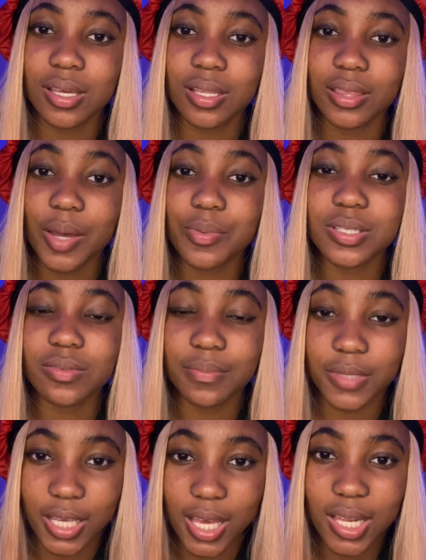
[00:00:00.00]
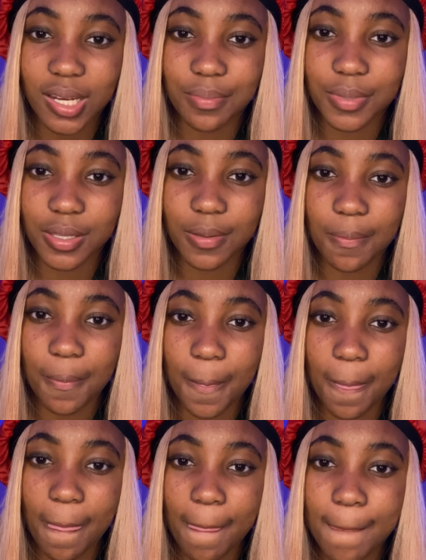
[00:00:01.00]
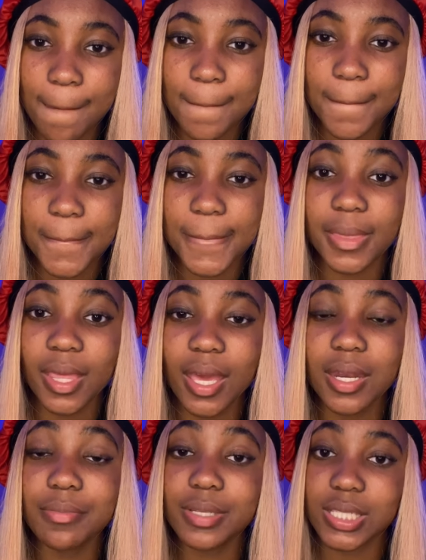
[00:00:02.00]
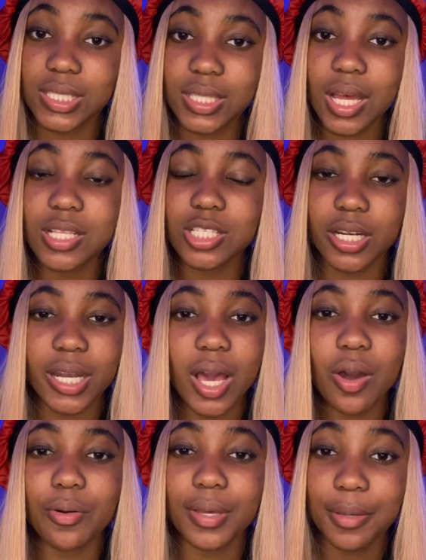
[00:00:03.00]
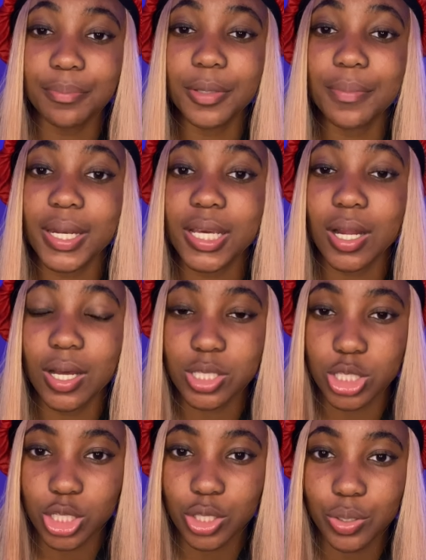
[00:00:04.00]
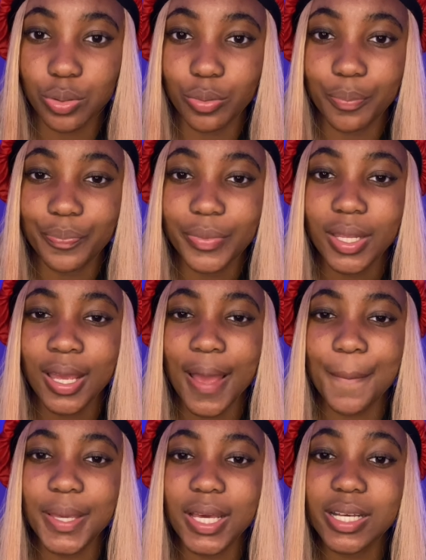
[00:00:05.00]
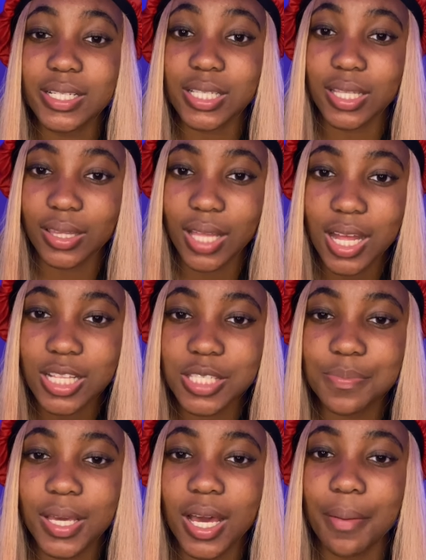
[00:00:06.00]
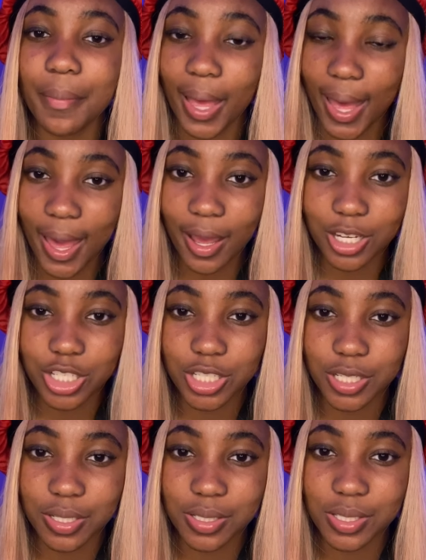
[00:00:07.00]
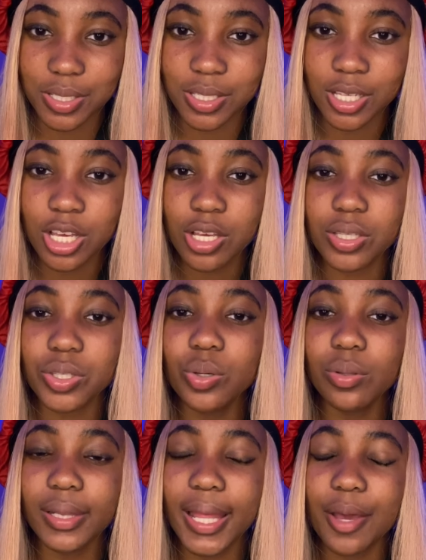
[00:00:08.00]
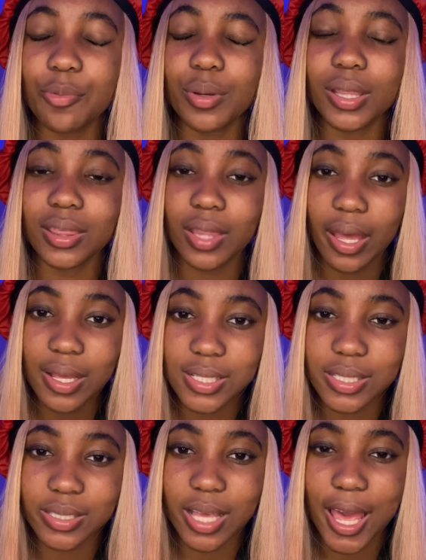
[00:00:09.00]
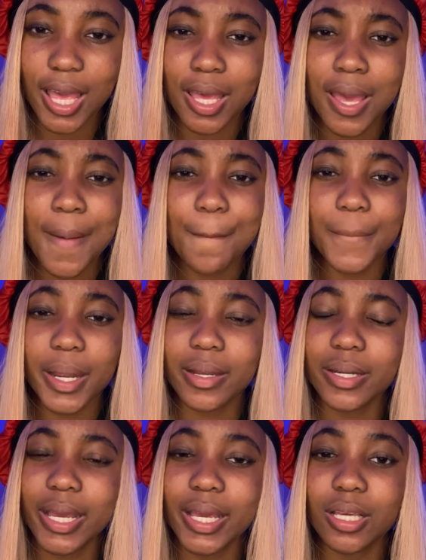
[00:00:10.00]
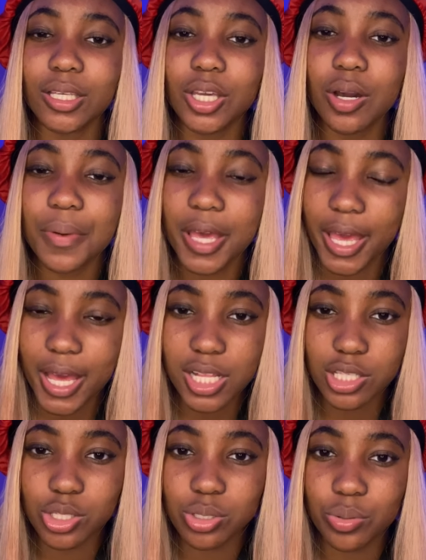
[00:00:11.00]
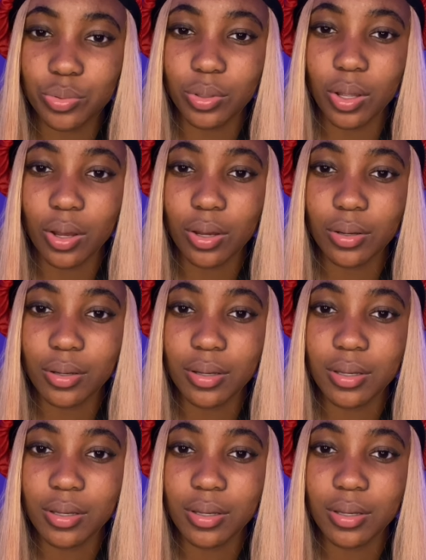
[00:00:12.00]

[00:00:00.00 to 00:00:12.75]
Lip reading: that was from the enemy's thoughts are now implemented onto you. And because thoughts become actions, you let what they say marinate in your head too long.